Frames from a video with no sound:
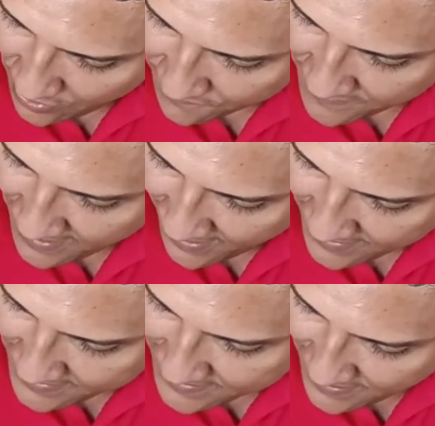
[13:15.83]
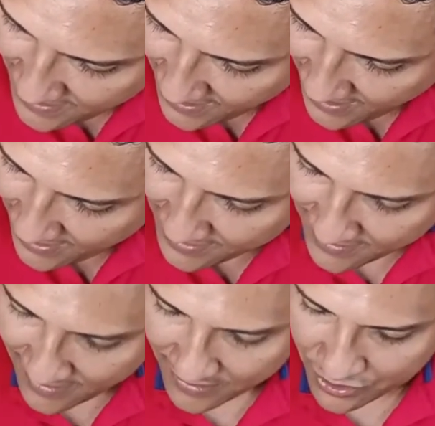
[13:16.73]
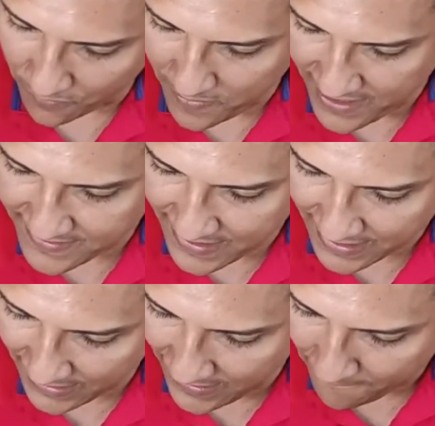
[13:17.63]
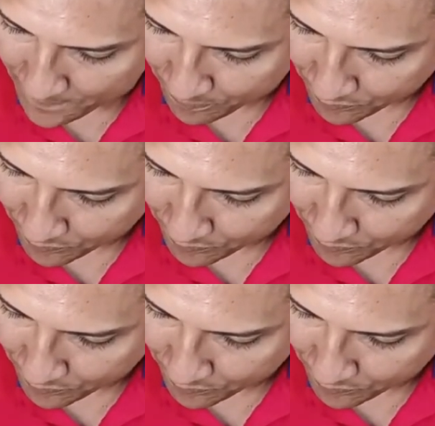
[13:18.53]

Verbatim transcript: of 98. So basically,